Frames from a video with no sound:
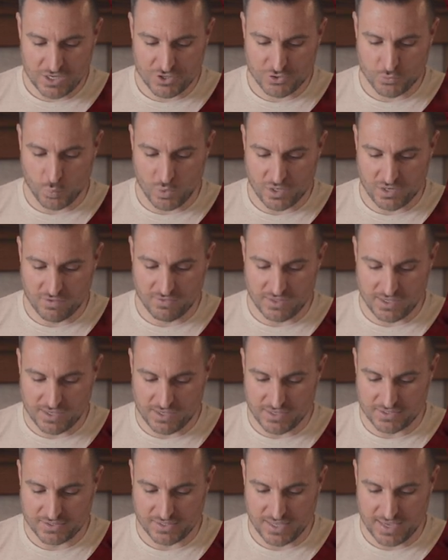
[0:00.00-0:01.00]
each one of
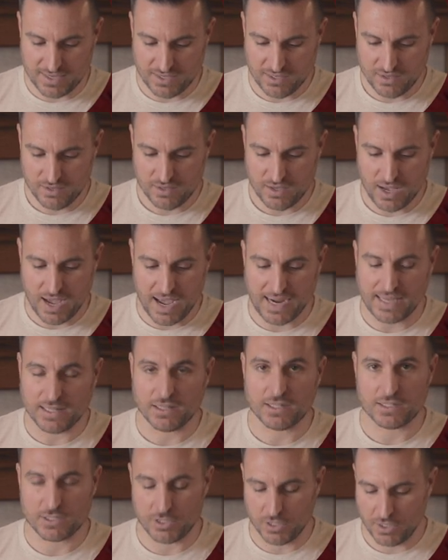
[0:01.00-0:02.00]
these like
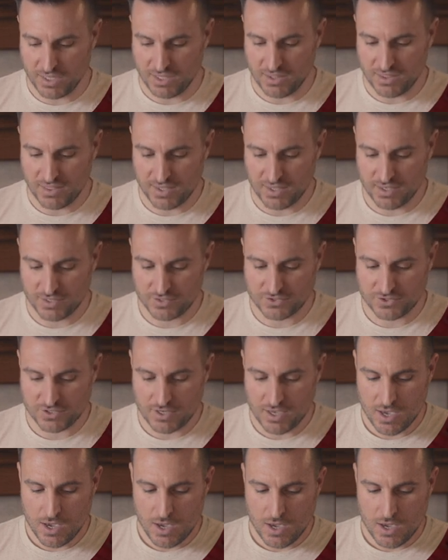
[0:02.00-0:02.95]
island looking things.